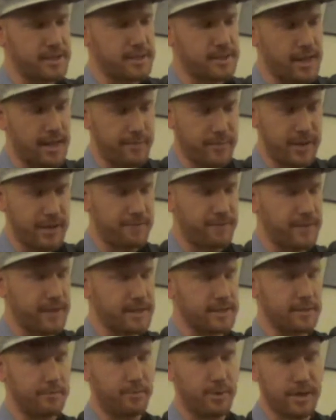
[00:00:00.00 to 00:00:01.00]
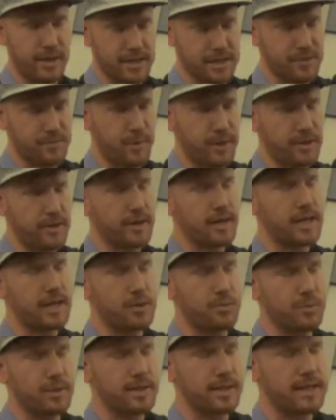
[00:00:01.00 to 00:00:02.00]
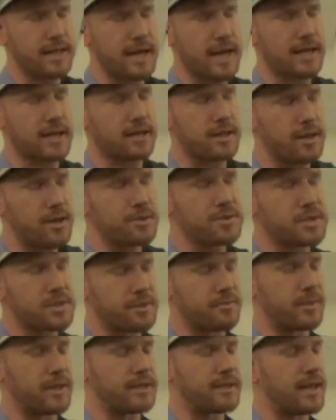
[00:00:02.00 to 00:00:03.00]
slumming, inflicting punishment on anyone that got close to me.